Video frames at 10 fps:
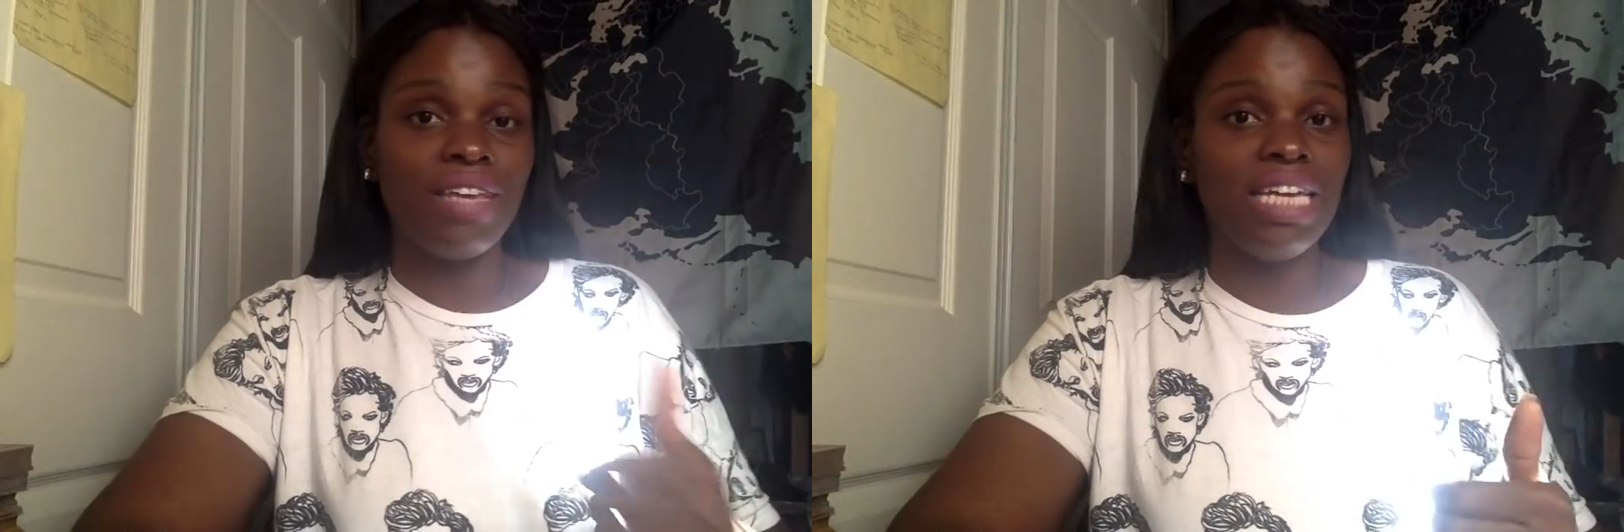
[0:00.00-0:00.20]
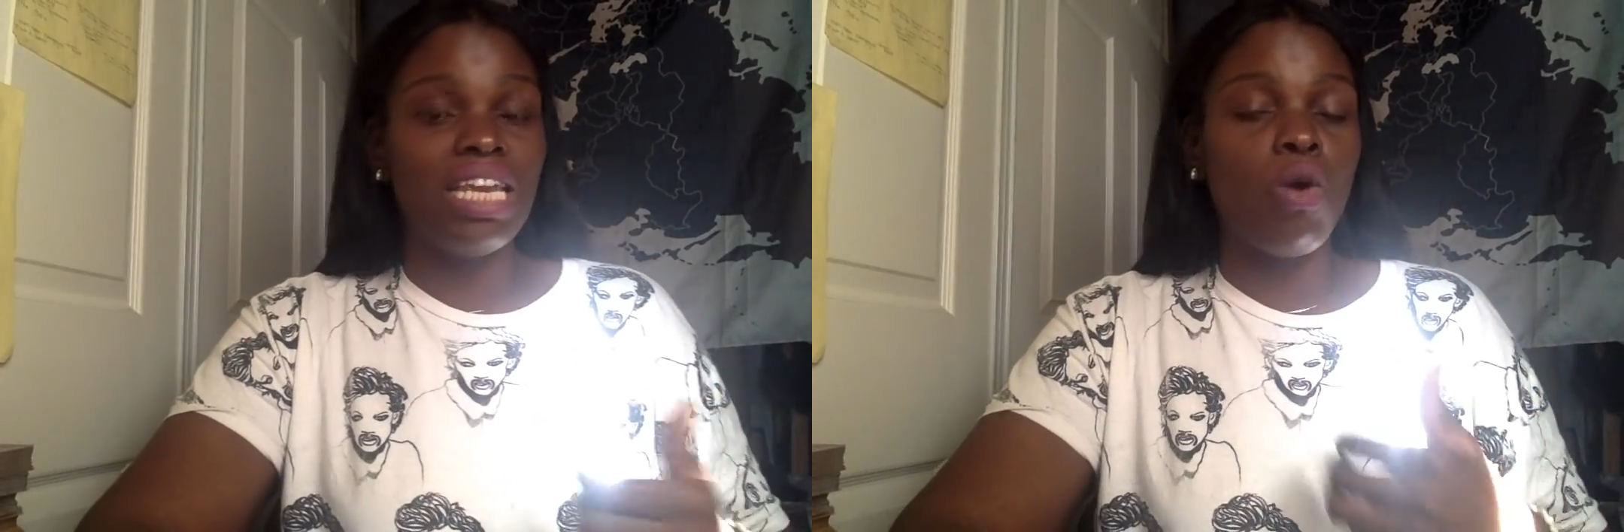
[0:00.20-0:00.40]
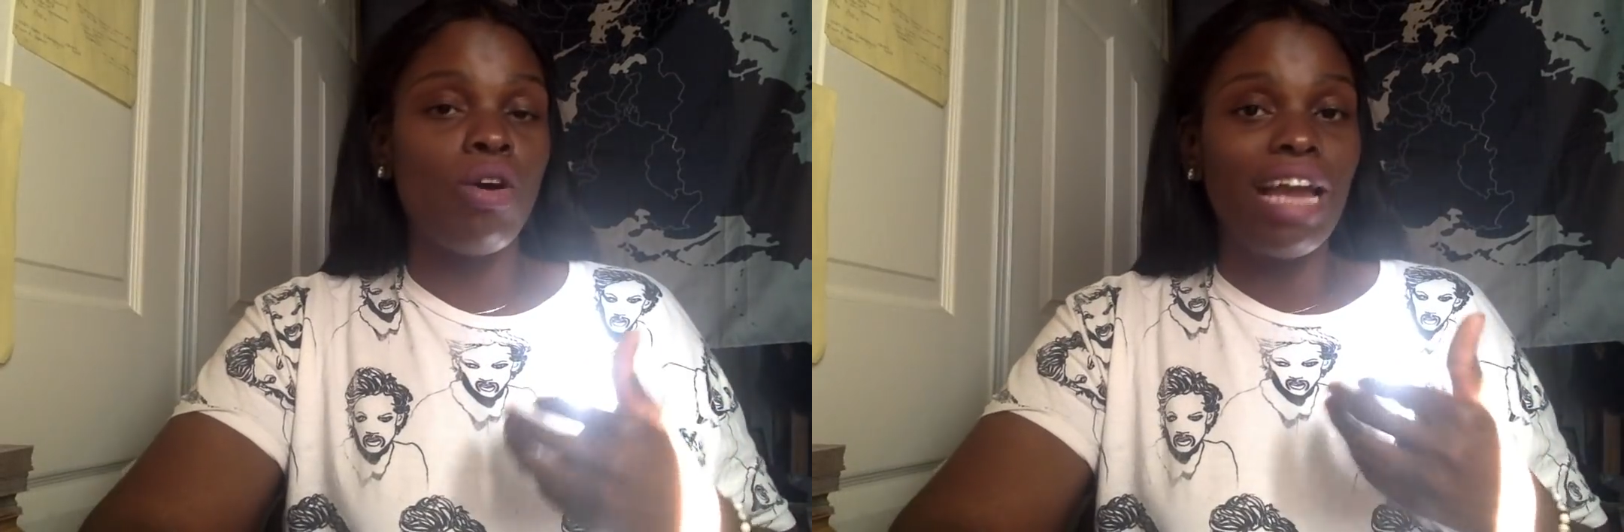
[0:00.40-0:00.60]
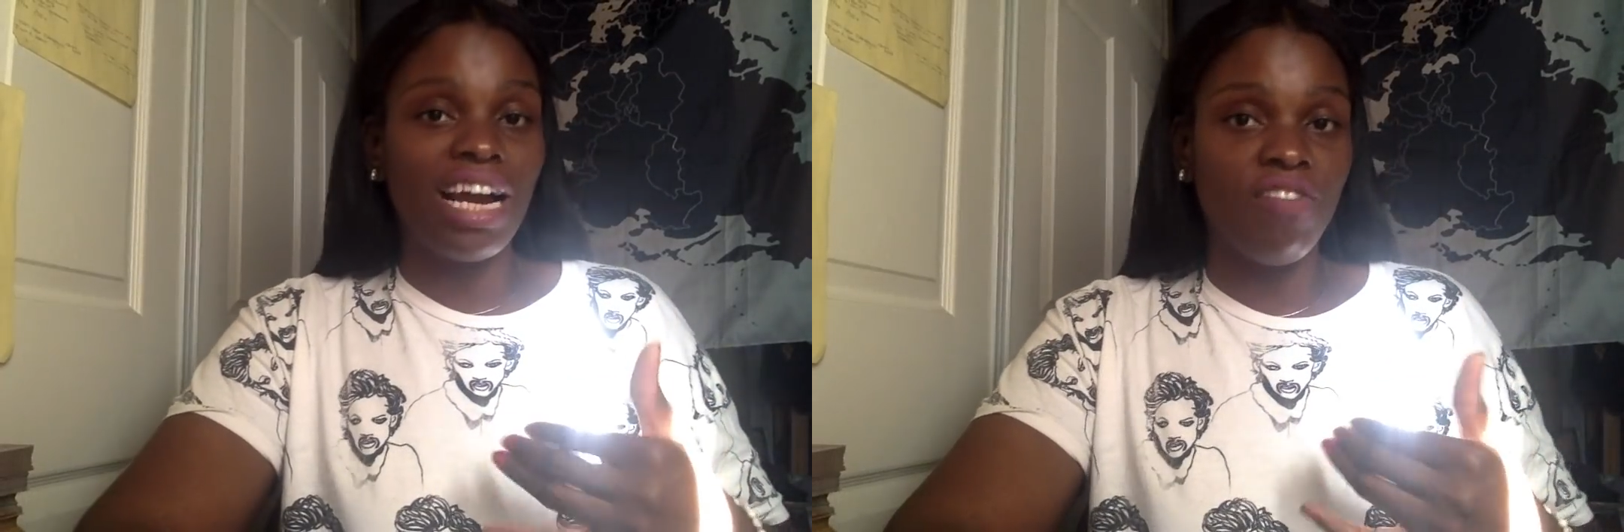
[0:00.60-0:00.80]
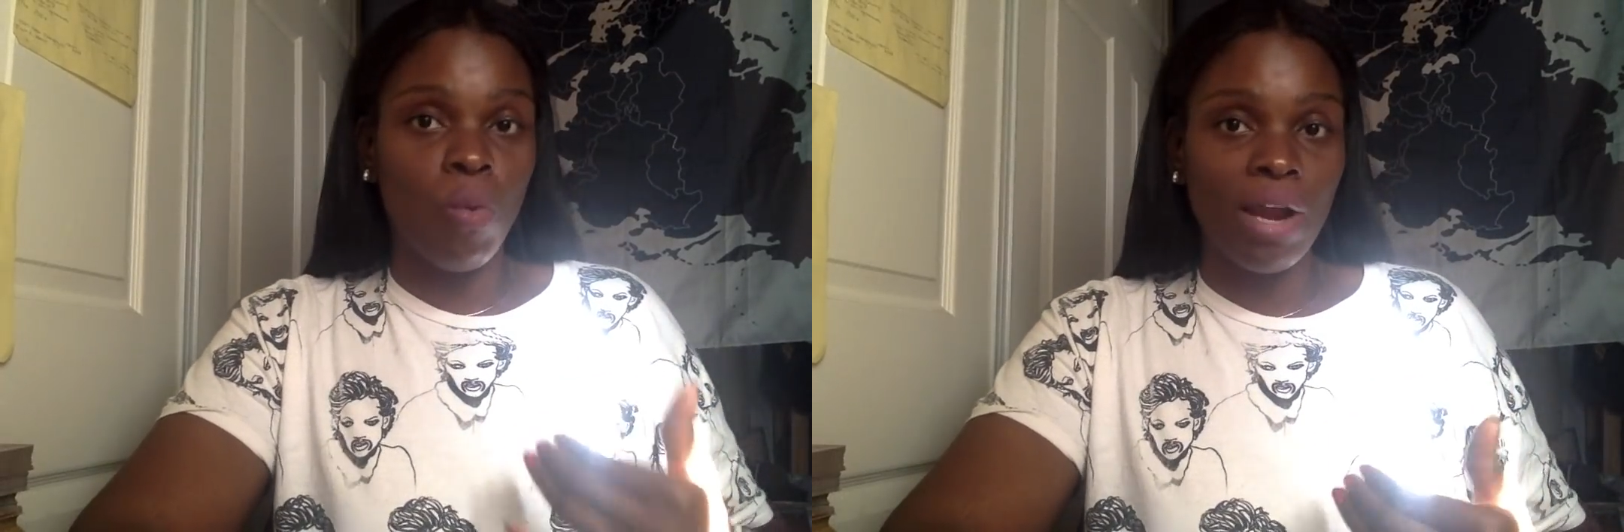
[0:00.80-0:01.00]
healing or a lack
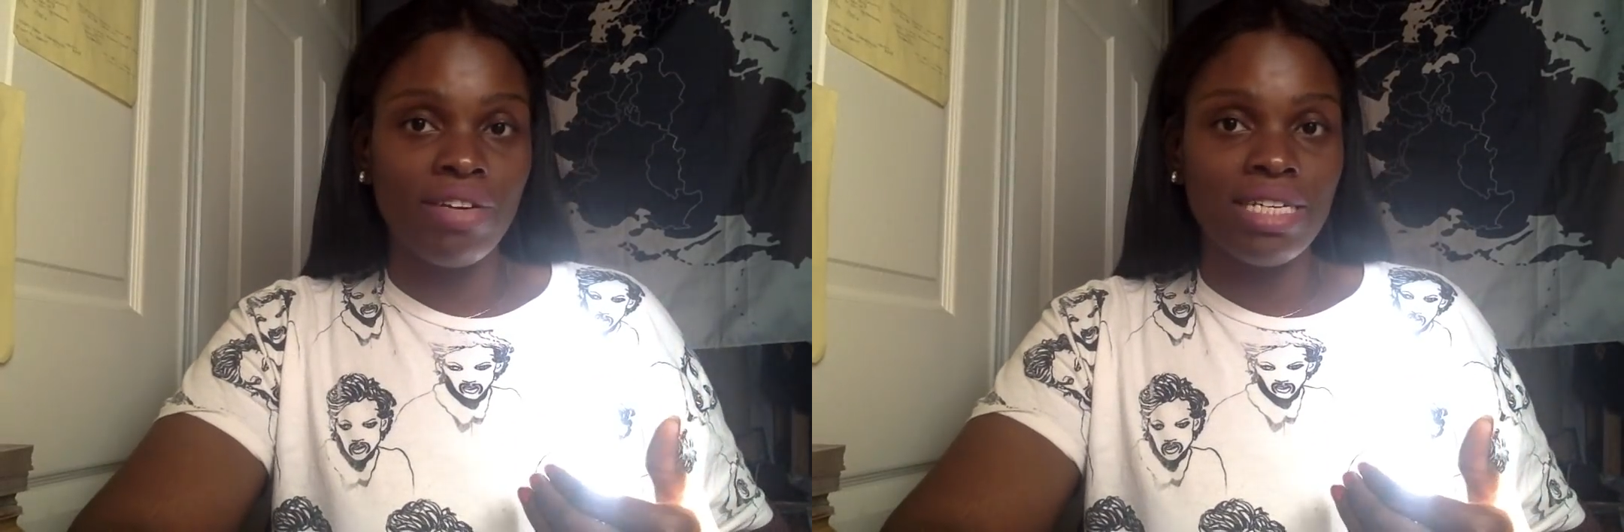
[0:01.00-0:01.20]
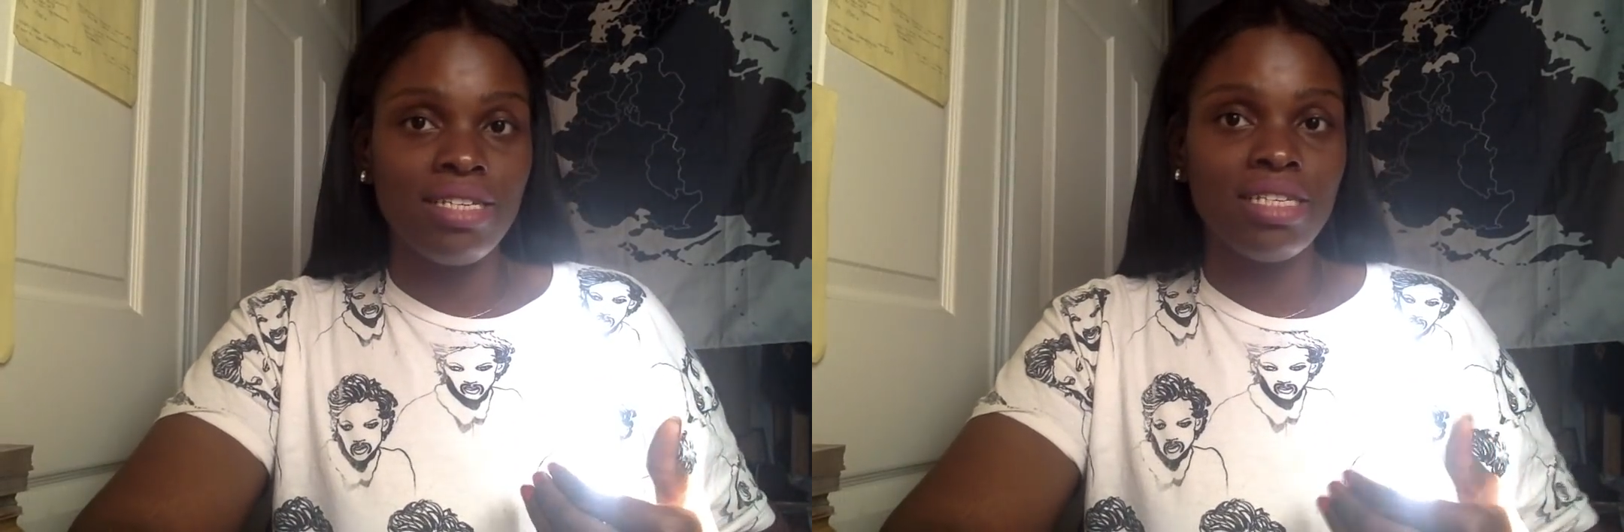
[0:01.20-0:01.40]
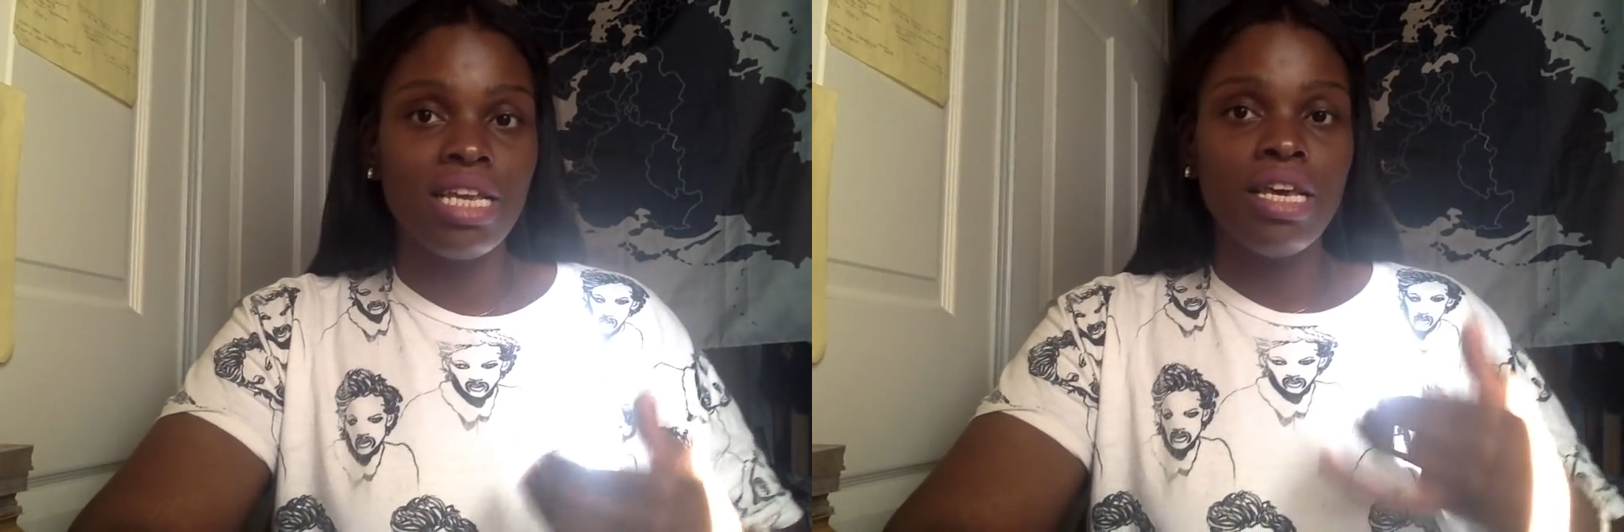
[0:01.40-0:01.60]
of awareness,